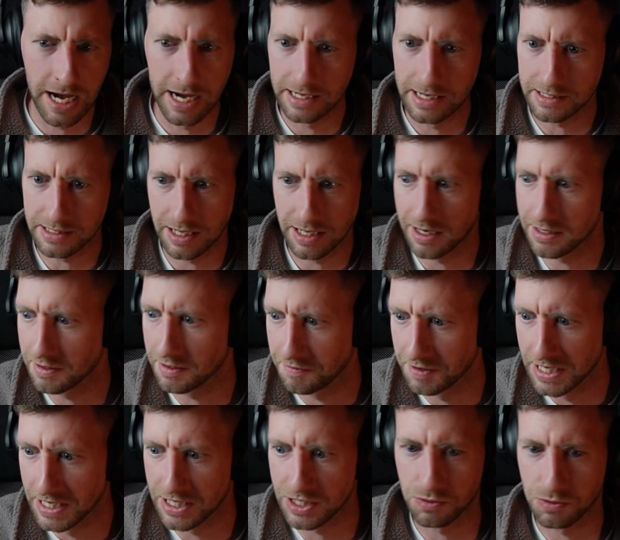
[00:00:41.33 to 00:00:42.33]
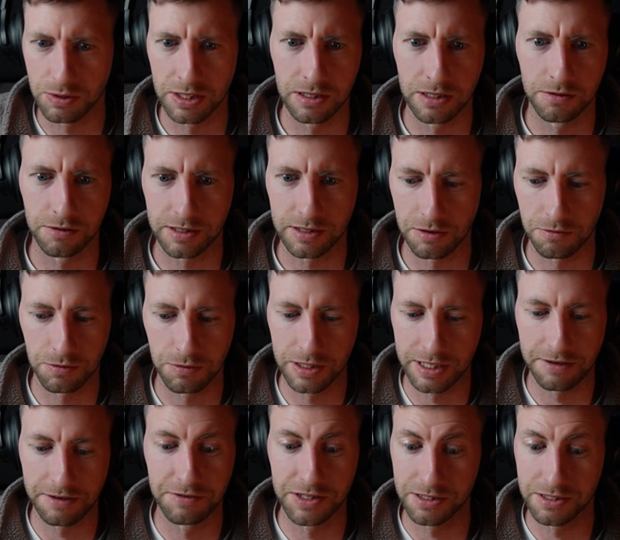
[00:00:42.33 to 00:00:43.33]
Start to finish, we'll
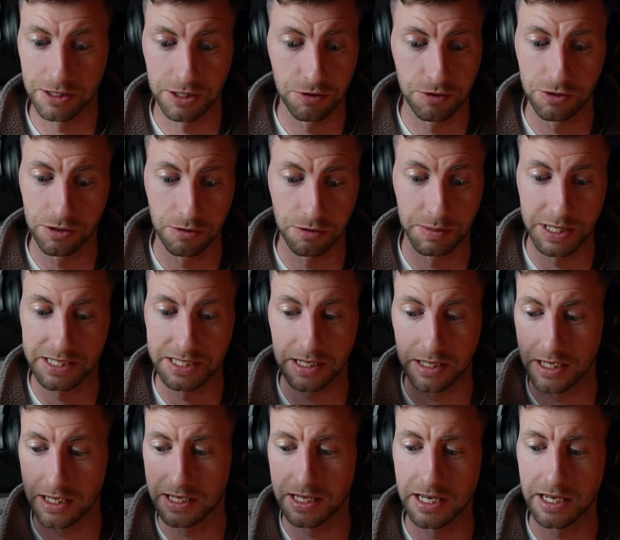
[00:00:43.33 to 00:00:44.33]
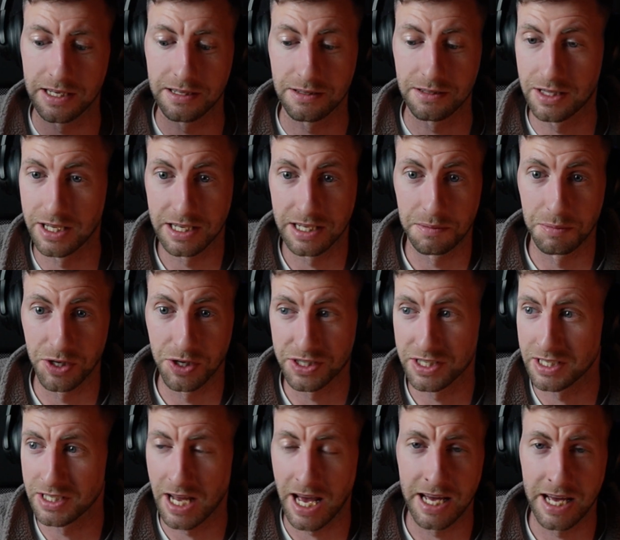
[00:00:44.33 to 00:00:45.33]
give it to you. You'll basically click a
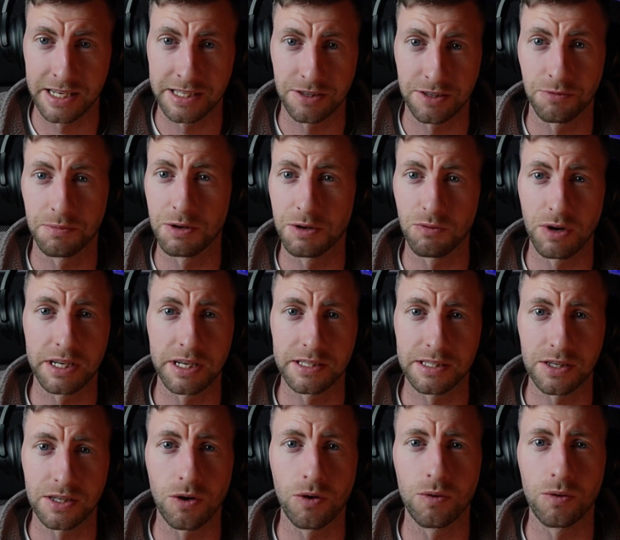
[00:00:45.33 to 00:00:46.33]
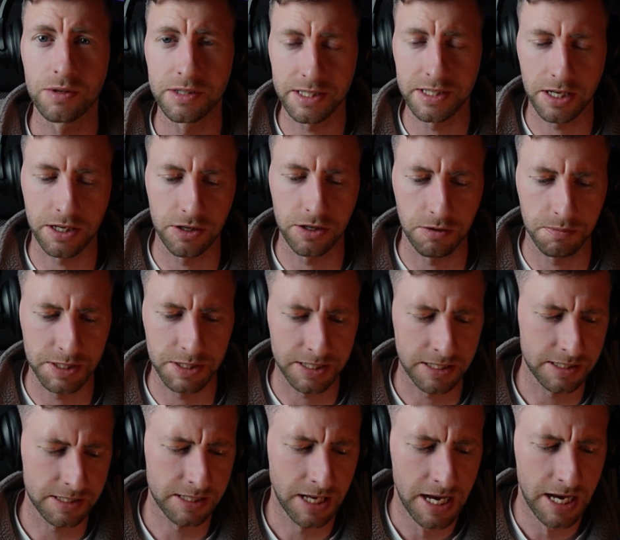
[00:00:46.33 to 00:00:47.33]
button and you'll be ready to go inside your
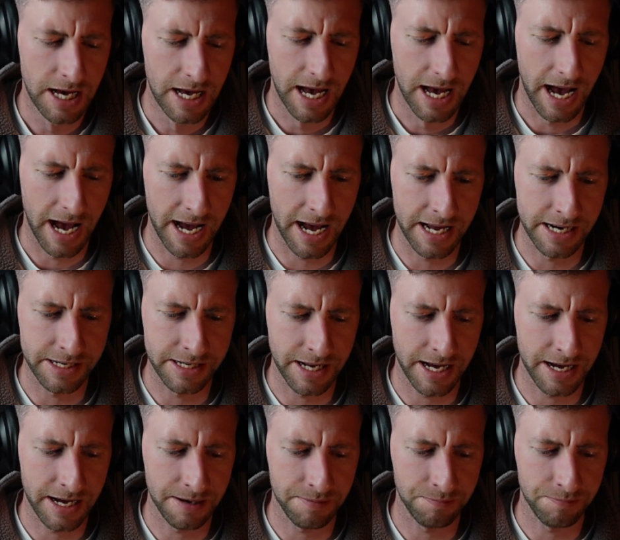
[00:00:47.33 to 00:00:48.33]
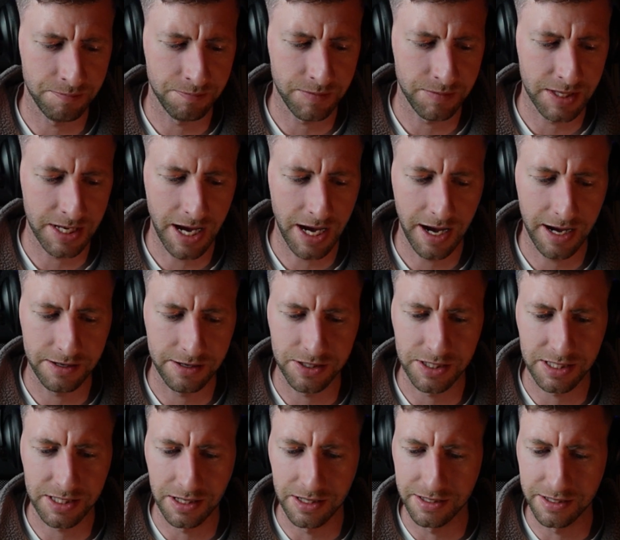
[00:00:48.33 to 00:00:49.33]
business. And yeah,
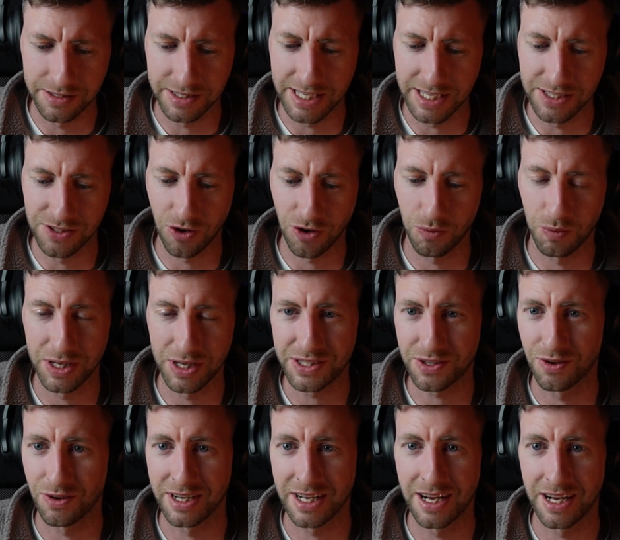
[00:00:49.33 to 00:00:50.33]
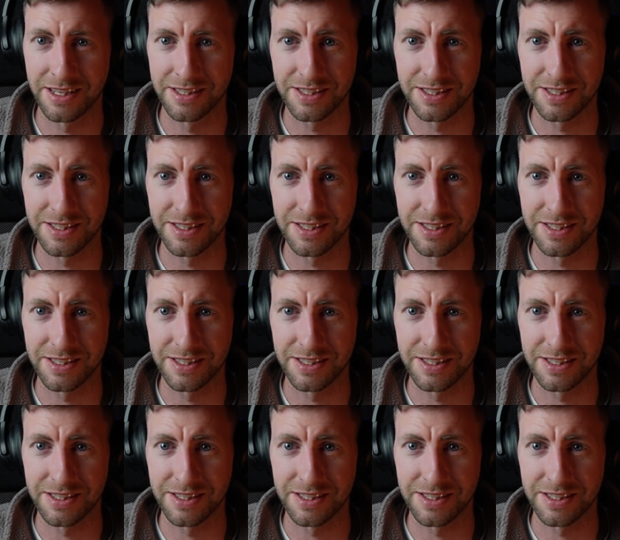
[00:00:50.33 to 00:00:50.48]
just a little teaser of what's going on.